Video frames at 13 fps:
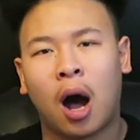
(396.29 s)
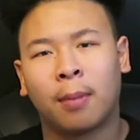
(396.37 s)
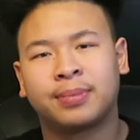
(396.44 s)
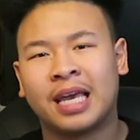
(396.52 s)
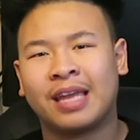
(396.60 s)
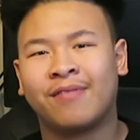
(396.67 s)

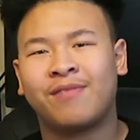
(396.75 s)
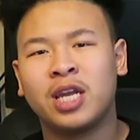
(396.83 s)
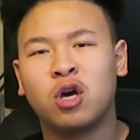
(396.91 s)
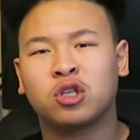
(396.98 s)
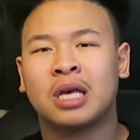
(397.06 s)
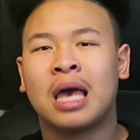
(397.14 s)
update
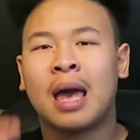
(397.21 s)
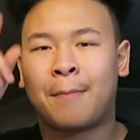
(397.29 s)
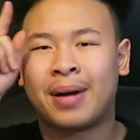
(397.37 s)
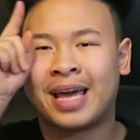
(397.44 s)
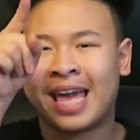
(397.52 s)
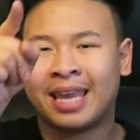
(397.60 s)
videos
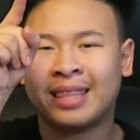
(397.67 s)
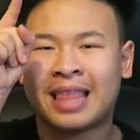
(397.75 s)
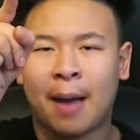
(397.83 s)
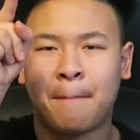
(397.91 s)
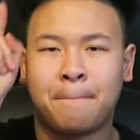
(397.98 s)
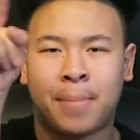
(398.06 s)
by hitting
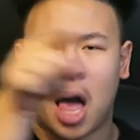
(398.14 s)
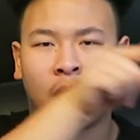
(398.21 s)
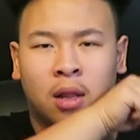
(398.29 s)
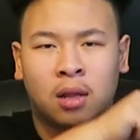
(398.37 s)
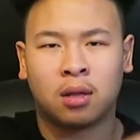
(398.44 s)
that bell.